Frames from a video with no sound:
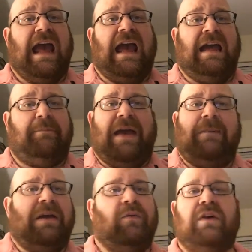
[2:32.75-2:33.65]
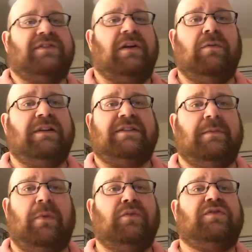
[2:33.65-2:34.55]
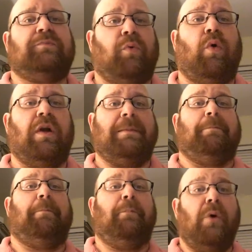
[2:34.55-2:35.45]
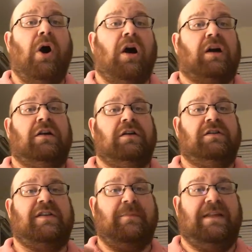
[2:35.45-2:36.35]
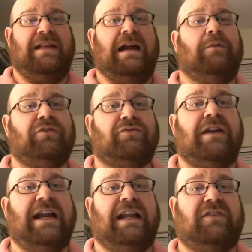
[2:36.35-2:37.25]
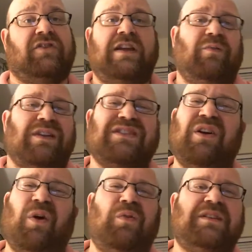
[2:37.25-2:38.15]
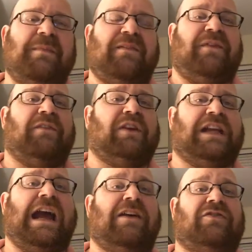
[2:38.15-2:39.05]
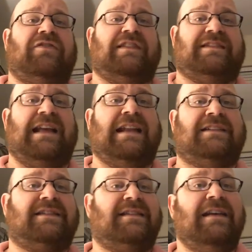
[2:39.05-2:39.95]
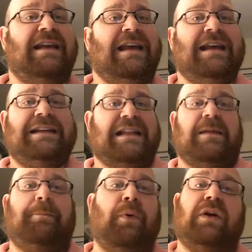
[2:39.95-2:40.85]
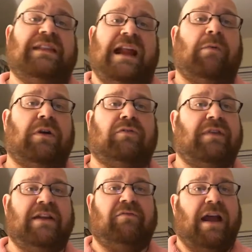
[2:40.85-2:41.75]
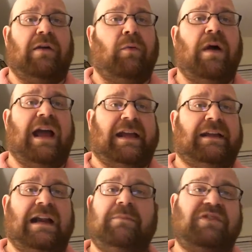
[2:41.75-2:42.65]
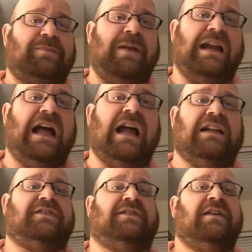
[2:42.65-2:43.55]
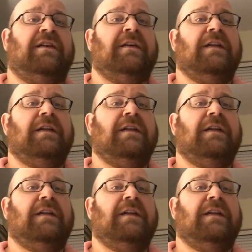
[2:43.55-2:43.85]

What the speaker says: and Batman wasn't always the most important book to me that I was reading. So he wasn't always my favorite character in the sense, not the book that I want to read right away. And I'm just being honest.